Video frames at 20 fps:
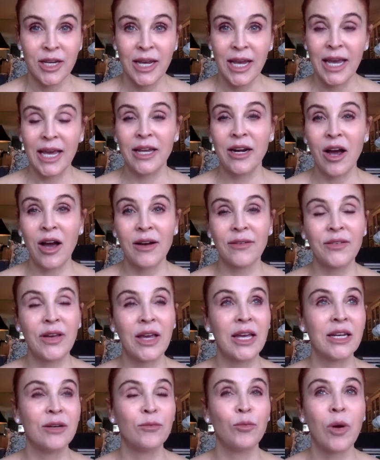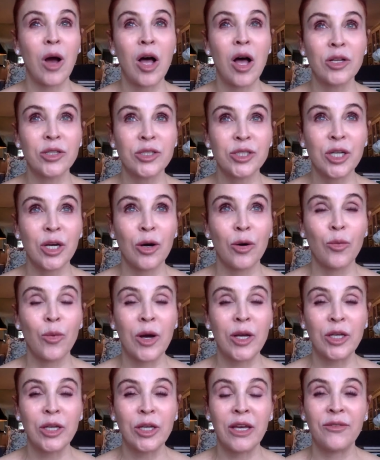And also, what
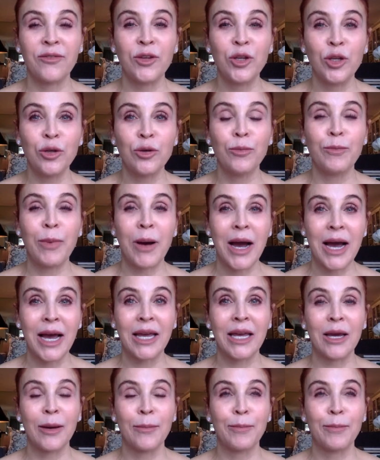if you buy